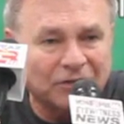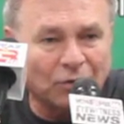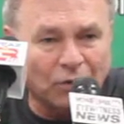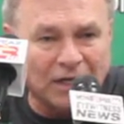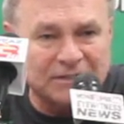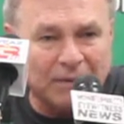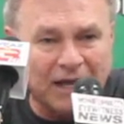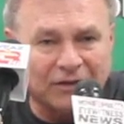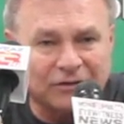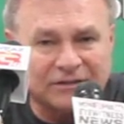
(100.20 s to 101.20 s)
The runs by
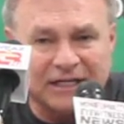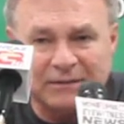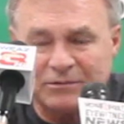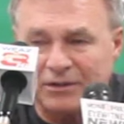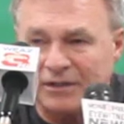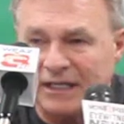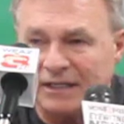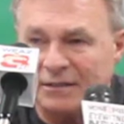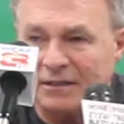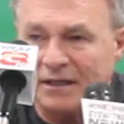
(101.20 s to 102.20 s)
other teams are
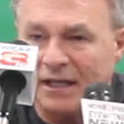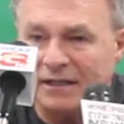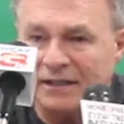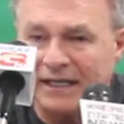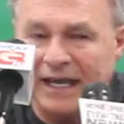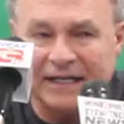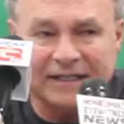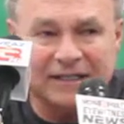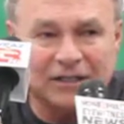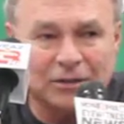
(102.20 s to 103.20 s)
getting
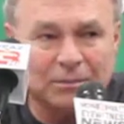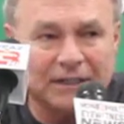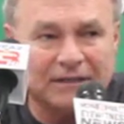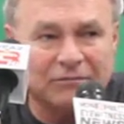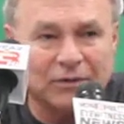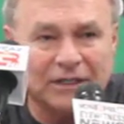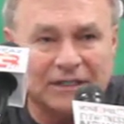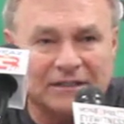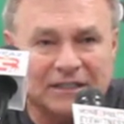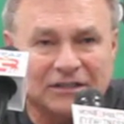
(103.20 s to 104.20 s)
negated a little bit. We can
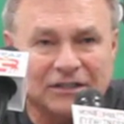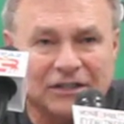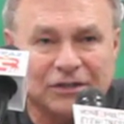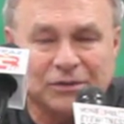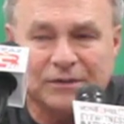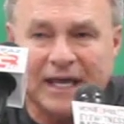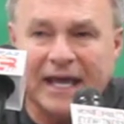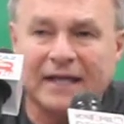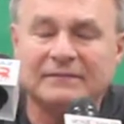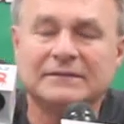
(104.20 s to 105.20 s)
continue to do
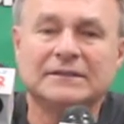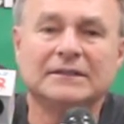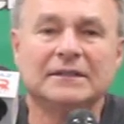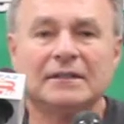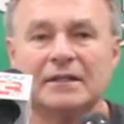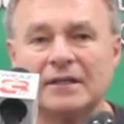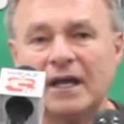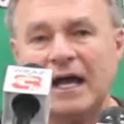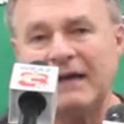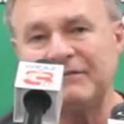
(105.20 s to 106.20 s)
that.
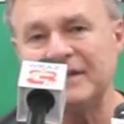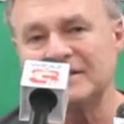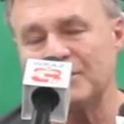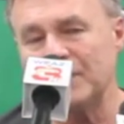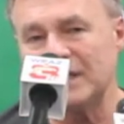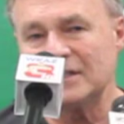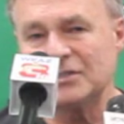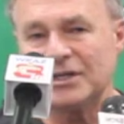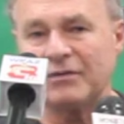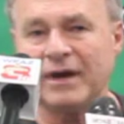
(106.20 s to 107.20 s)
The offense that we can
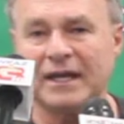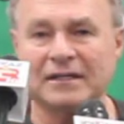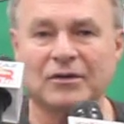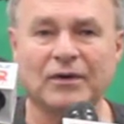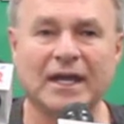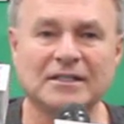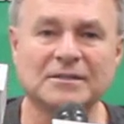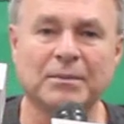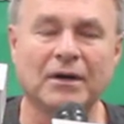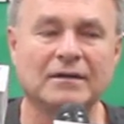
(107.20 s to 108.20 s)
generate, create
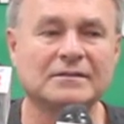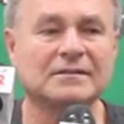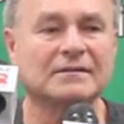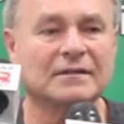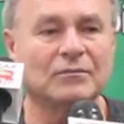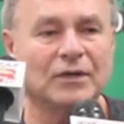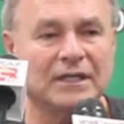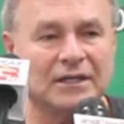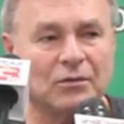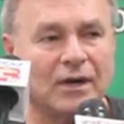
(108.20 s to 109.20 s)
spurts, we
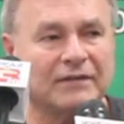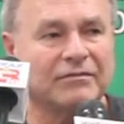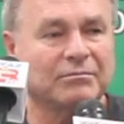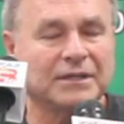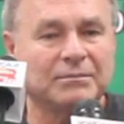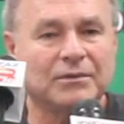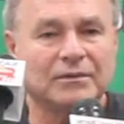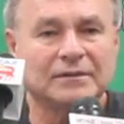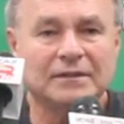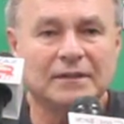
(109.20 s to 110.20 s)
can get away from people.
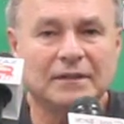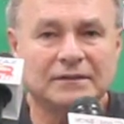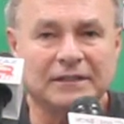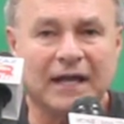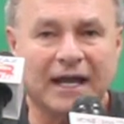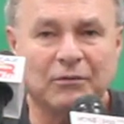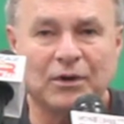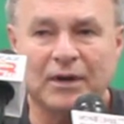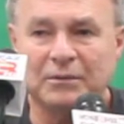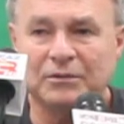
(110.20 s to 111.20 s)
Tonight
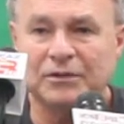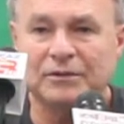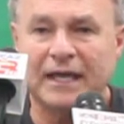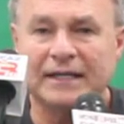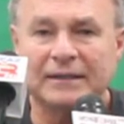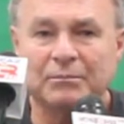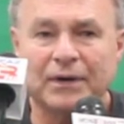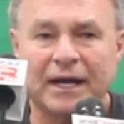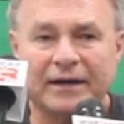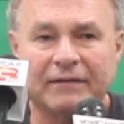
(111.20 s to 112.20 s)
we were able to do that, and I'm
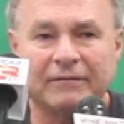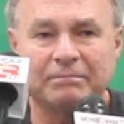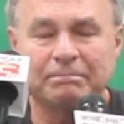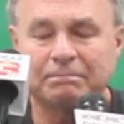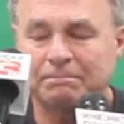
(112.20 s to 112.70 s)
proud of it.